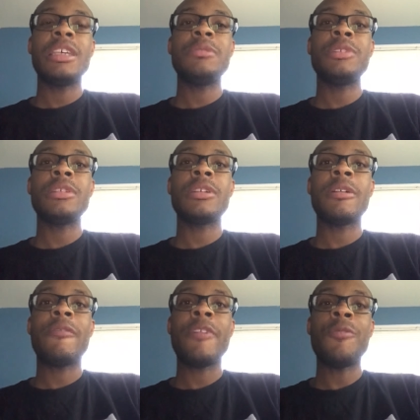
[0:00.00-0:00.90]
he's going
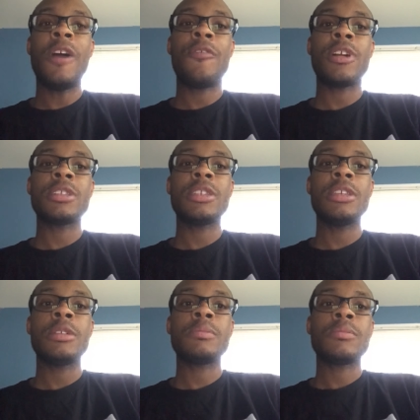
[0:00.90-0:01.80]
fit well for our
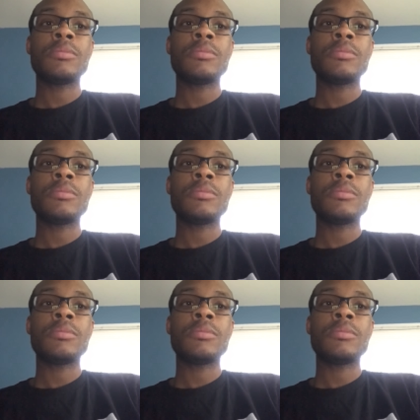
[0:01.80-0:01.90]
team.